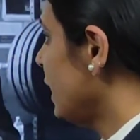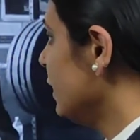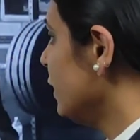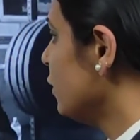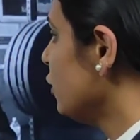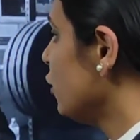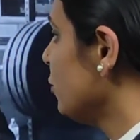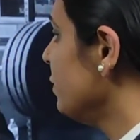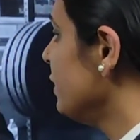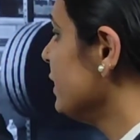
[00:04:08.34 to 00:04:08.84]

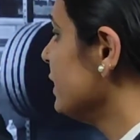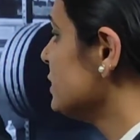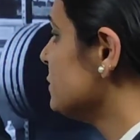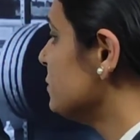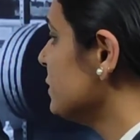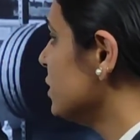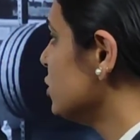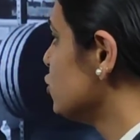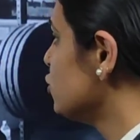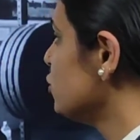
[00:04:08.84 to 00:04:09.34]
Anaerobic
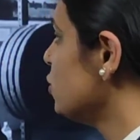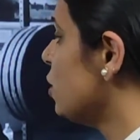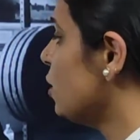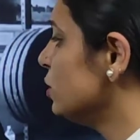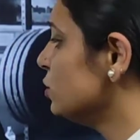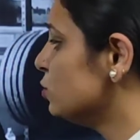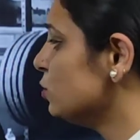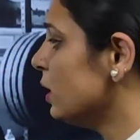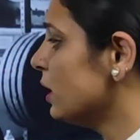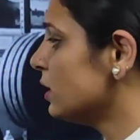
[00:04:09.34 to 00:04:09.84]
respiration
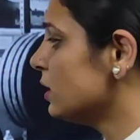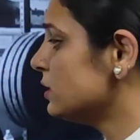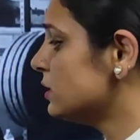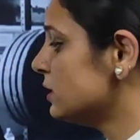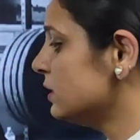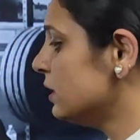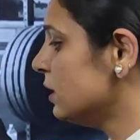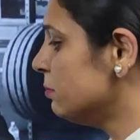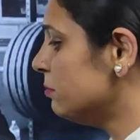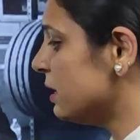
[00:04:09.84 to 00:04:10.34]
also
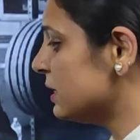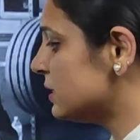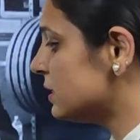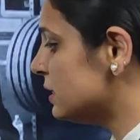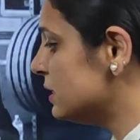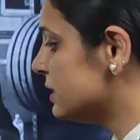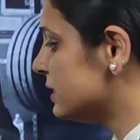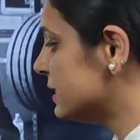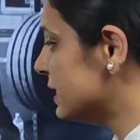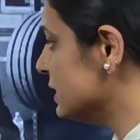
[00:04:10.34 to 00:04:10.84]
occurs in the
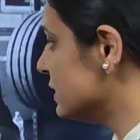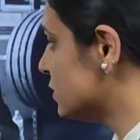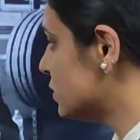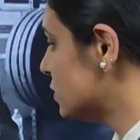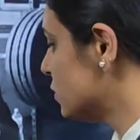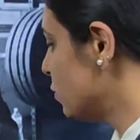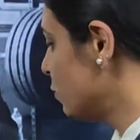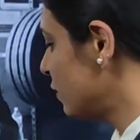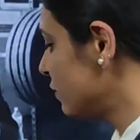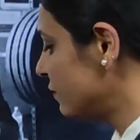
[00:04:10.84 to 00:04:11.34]
muscle cells
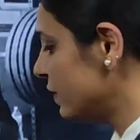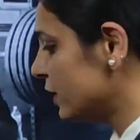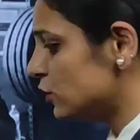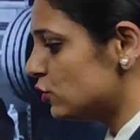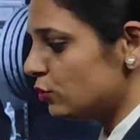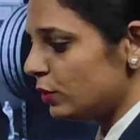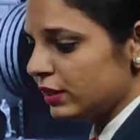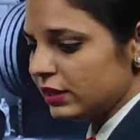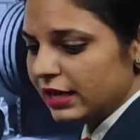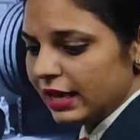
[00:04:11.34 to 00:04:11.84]
when we are
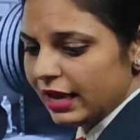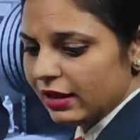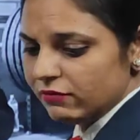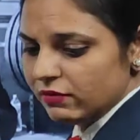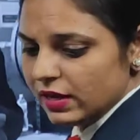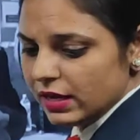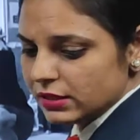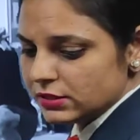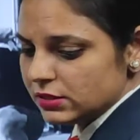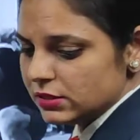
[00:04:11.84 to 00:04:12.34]
doing the
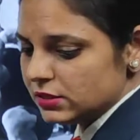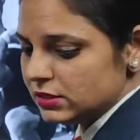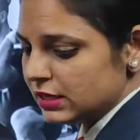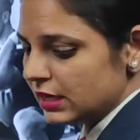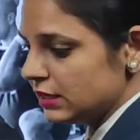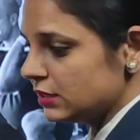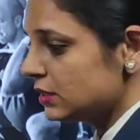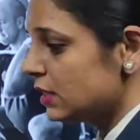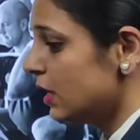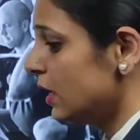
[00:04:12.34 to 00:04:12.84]
heavy
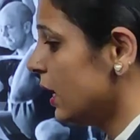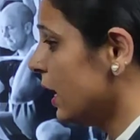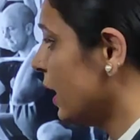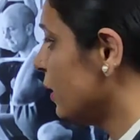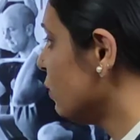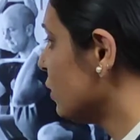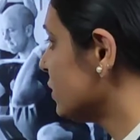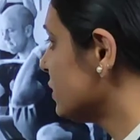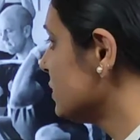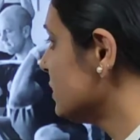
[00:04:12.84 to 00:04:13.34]
exercise.
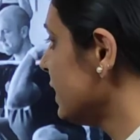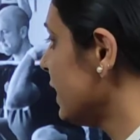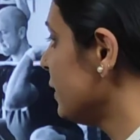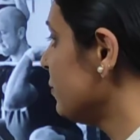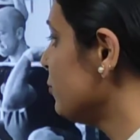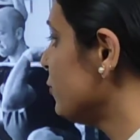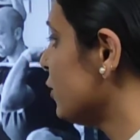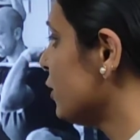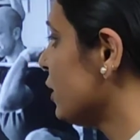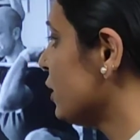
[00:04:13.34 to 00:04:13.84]
And what is the
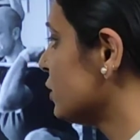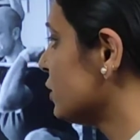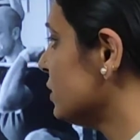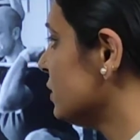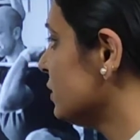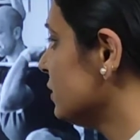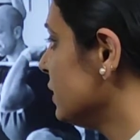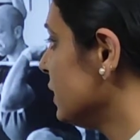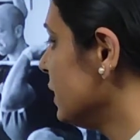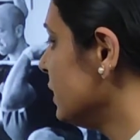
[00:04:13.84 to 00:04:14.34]
end product
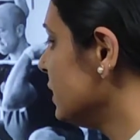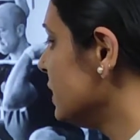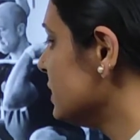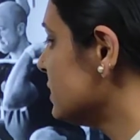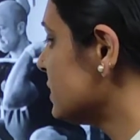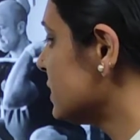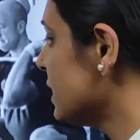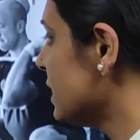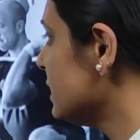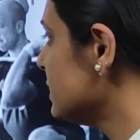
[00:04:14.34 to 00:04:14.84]
in
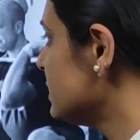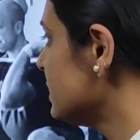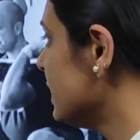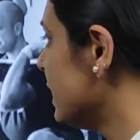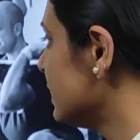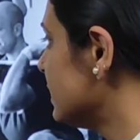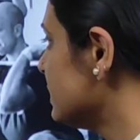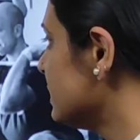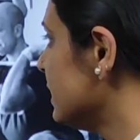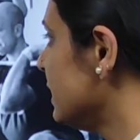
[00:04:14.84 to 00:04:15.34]
this case?
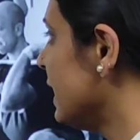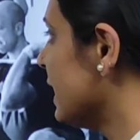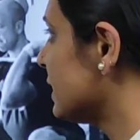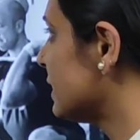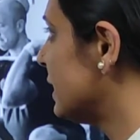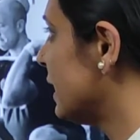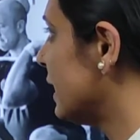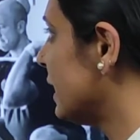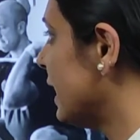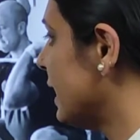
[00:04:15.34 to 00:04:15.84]
That is a
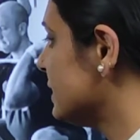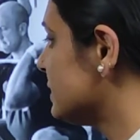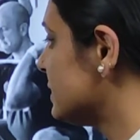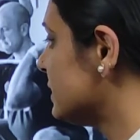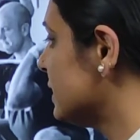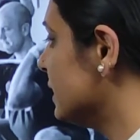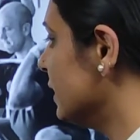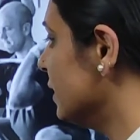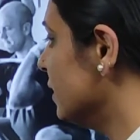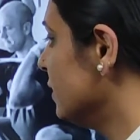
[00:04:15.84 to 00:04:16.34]
lactic
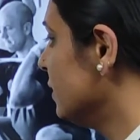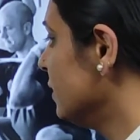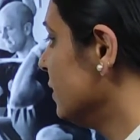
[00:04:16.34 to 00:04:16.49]
acid.